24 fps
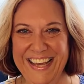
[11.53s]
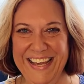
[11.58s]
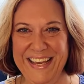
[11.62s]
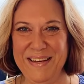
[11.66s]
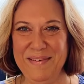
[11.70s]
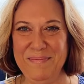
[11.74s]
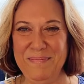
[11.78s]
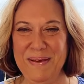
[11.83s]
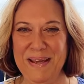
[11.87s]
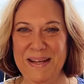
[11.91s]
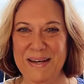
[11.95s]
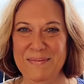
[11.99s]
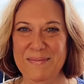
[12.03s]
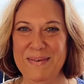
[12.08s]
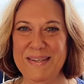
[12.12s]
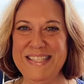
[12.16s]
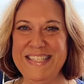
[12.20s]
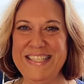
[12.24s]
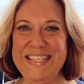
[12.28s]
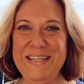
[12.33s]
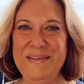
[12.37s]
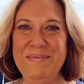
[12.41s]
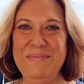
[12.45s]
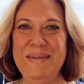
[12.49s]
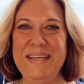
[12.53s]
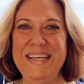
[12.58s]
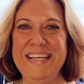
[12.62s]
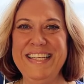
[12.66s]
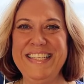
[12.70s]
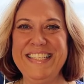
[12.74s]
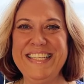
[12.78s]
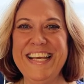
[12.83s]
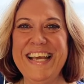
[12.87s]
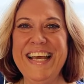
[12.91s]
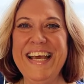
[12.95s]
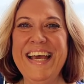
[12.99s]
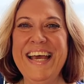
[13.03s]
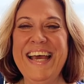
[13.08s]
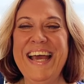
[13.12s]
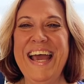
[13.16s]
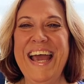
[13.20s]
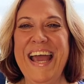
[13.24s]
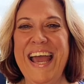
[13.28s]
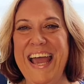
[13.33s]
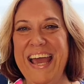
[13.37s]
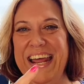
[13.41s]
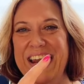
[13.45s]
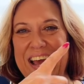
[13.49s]
in Panama City Beach
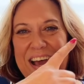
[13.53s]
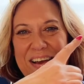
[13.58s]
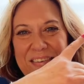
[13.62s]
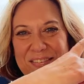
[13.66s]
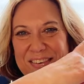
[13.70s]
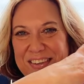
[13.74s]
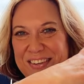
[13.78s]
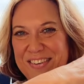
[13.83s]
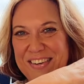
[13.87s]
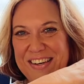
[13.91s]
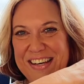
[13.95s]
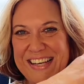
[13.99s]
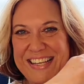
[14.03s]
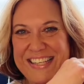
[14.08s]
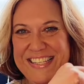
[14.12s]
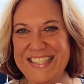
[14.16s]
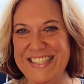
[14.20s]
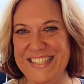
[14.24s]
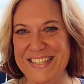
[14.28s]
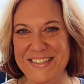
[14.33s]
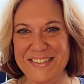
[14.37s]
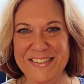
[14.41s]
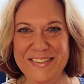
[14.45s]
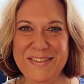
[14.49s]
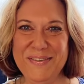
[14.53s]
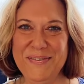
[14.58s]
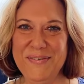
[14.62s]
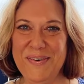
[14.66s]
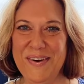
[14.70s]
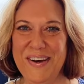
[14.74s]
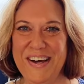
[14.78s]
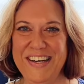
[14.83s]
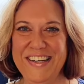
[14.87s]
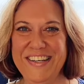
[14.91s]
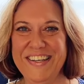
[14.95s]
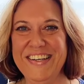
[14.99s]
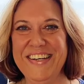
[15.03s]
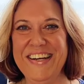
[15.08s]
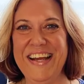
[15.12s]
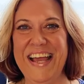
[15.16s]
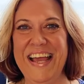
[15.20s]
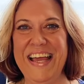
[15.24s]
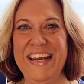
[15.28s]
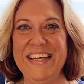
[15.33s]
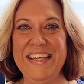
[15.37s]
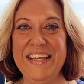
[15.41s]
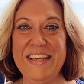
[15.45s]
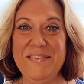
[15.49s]
and have you uh, stare at the water
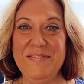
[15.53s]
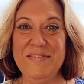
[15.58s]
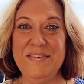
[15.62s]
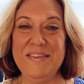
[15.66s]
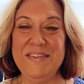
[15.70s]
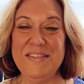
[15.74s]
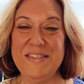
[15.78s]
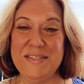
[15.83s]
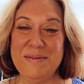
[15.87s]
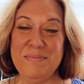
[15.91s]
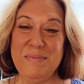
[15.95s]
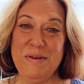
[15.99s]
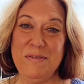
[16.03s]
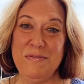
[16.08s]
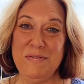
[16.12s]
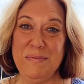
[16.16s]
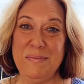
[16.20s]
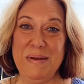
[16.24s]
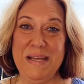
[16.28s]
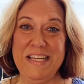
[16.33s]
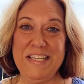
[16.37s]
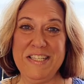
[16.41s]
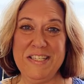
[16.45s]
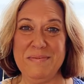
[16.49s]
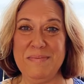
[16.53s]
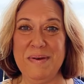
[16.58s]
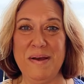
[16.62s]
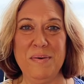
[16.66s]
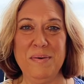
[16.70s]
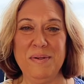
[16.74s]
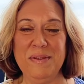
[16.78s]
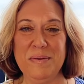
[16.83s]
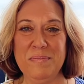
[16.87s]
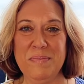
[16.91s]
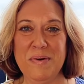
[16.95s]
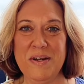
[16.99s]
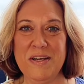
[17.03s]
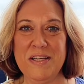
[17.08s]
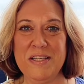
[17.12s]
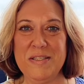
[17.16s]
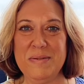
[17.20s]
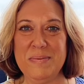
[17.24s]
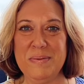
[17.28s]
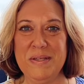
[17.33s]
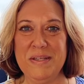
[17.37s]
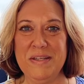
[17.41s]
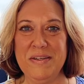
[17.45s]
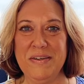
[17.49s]
and give you some information about what the
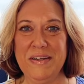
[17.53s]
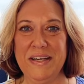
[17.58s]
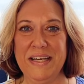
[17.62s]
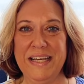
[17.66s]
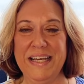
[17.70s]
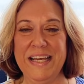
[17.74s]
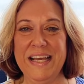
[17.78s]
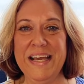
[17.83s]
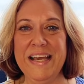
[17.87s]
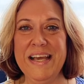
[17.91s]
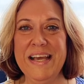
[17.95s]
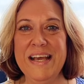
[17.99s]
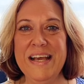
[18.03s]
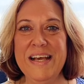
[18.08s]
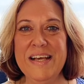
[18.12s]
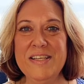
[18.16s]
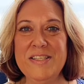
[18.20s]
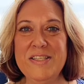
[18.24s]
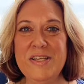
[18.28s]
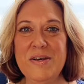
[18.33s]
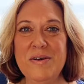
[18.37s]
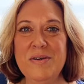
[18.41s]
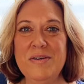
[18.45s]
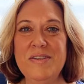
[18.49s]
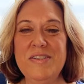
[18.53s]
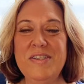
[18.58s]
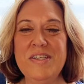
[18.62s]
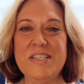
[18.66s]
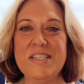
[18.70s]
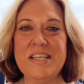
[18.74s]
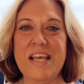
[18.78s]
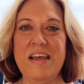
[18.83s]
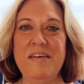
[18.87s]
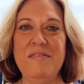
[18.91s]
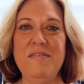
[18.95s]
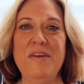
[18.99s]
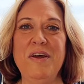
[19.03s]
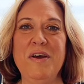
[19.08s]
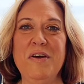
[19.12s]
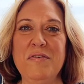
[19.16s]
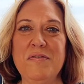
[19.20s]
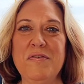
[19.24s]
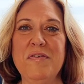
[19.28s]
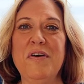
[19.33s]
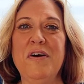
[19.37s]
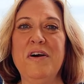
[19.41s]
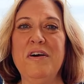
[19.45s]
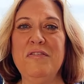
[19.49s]
market's been doing. So just kind of an
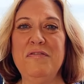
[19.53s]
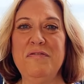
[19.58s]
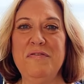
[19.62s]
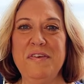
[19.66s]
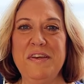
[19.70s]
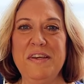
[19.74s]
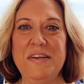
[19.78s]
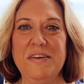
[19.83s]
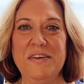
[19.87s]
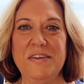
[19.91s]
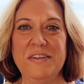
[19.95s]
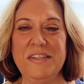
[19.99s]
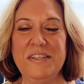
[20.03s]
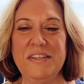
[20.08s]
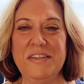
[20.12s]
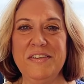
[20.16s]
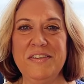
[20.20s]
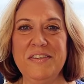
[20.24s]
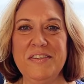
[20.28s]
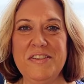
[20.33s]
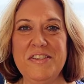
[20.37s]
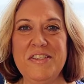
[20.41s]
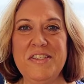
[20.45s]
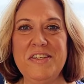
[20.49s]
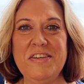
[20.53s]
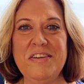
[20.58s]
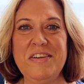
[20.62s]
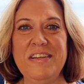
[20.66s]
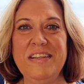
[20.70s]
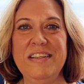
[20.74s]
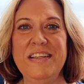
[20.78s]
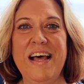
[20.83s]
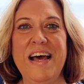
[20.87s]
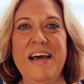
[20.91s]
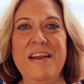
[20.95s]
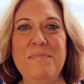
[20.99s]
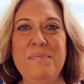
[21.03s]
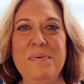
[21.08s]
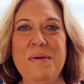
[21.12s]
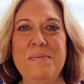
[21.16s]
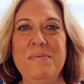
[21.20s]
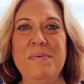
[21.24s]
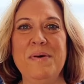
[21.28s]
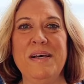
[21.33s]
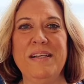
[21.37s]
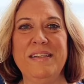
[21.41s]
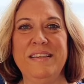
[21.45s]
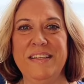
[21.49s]
overall feel. You know, there's still a lot of
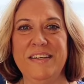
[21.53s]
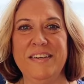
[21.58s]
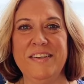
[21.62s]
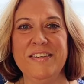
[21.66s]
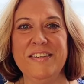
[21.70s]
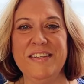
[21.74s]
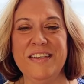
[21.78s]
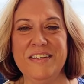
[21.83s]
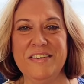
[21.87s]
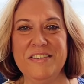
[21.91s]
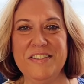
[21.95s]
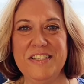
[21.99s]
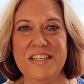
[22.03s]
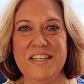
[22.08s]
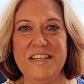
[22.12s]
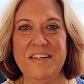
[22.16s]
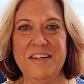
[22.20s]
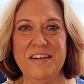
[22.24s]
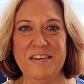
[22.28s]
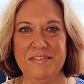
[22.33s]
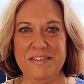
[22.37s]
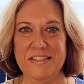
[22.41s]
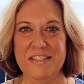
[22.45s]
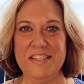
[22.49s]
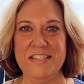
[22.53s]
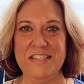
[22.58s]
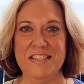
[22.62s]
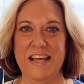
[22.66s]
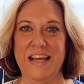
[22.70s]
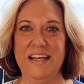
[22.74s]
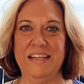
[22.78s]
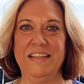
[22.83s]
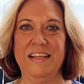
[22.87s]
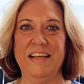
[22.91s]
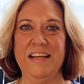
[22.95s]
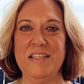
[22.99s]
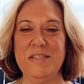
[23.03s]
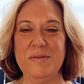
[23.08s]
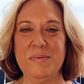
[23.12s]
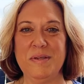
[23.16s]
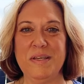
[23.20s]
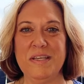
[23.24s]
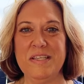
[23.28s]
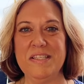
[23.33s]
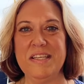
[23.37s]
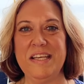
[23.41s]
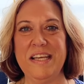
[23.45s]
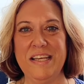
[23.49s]
people out there that are sitting off to the sidelines
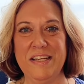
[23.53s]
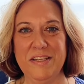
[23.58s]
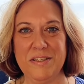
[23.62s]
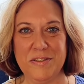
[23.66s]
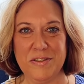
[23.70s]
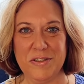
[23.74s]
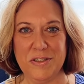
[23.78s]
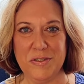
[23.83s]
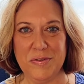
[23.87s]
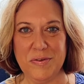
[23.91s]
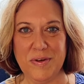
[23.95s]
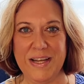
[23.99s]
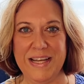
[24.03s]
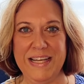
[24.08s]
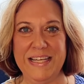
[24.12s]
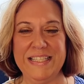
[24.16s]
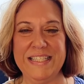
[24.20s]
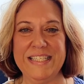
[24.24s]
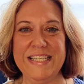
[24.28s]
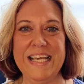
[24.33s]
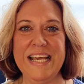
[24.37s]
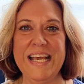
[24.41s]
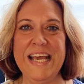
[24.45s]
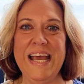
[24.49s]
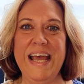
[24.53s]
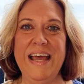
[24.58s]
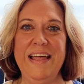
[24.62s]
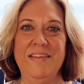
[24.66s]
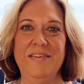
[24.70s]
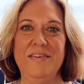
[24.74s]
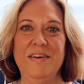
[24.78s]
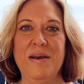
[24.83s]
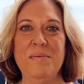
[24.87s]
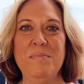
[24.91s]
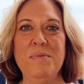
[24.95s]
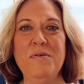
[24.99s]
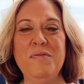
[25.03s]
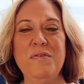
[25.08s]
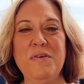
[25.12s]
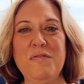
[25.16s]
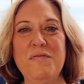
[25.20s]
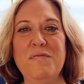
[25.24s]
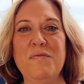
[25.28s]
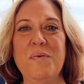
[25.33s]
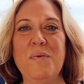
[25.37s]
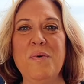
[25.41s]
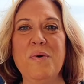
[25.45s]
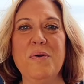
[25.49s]
because of interest rates. They're not moving
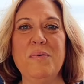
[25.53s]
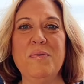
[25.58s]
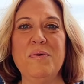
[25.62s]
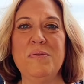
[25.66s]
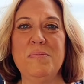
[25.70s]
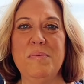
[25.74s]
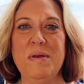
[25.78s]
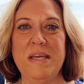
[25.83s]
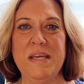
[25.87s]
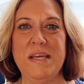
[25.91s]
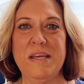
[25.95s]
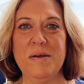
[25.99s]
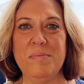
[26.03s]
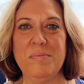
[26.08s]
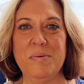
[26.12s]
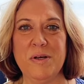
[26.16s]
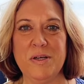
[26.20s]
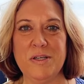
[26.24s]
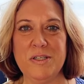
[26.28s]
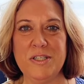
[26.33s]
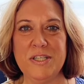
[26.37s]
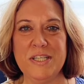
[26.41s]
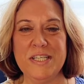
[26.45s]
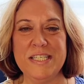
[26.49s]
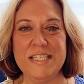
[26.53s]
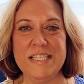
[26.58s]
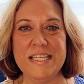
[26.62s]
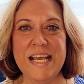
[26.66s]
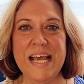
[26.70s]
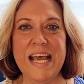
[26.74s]
forward with making a purchase.